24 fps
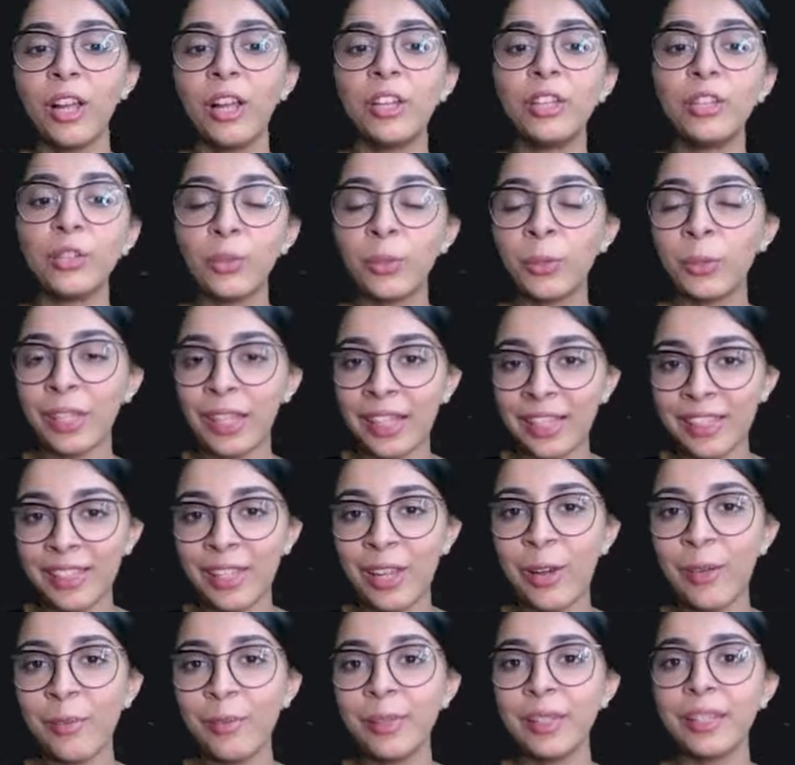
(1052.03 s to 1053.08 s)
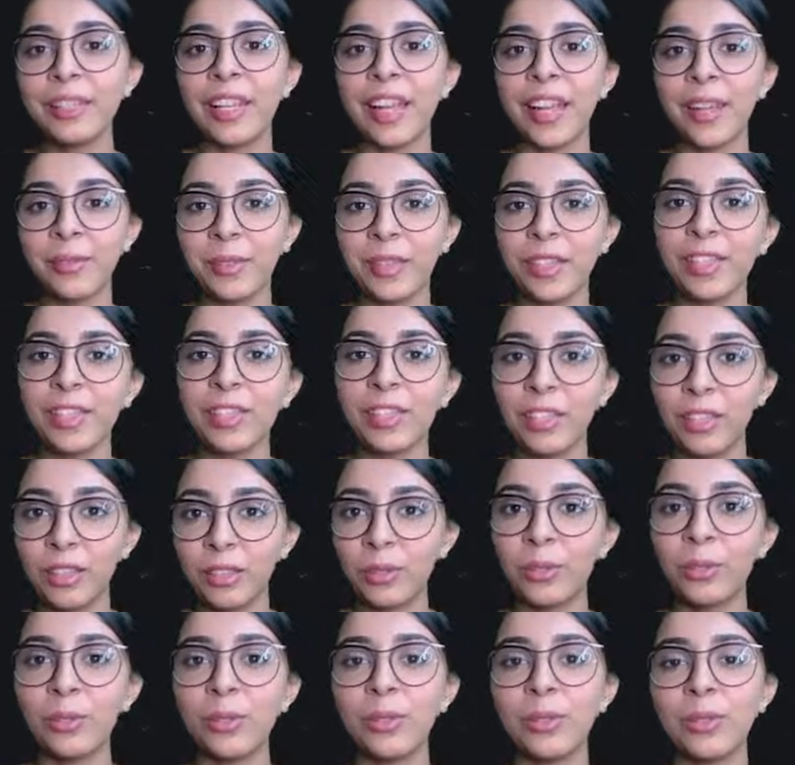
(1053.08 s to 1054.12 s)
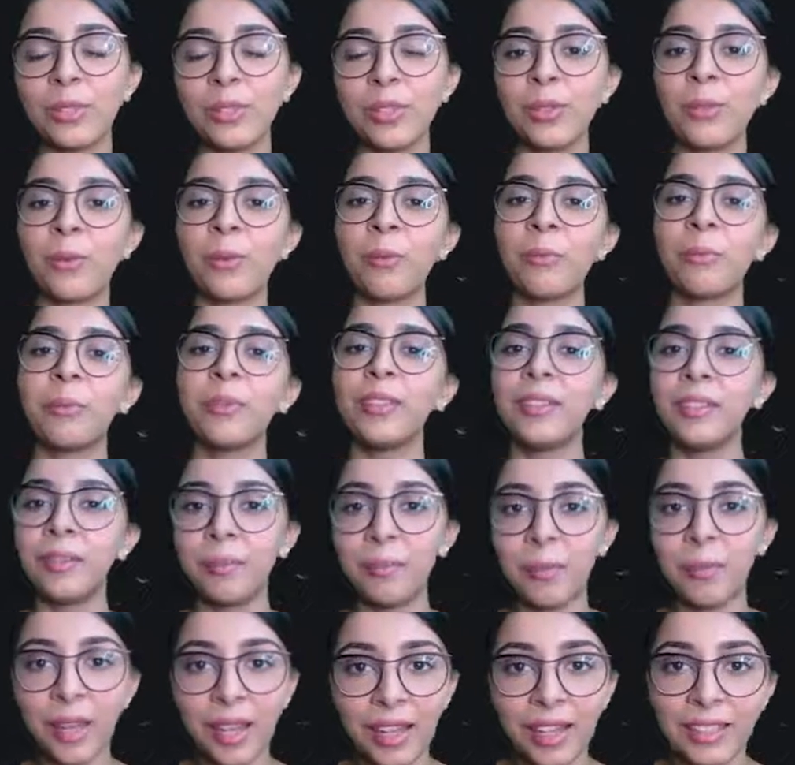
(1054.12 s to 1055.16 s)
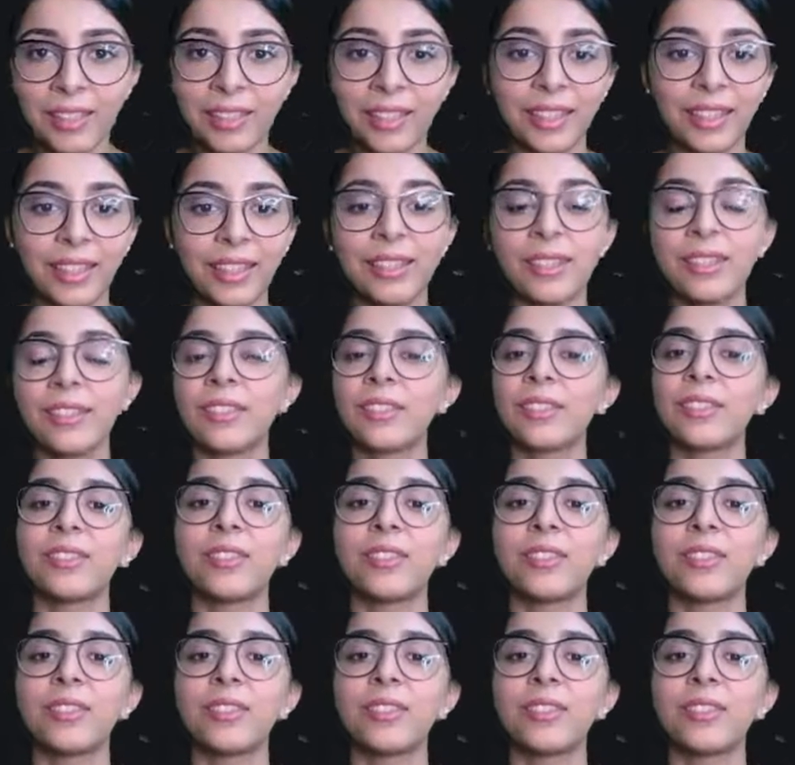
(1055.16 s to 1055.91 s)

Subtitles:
notice how many times he has closed and opened the bags. Like it's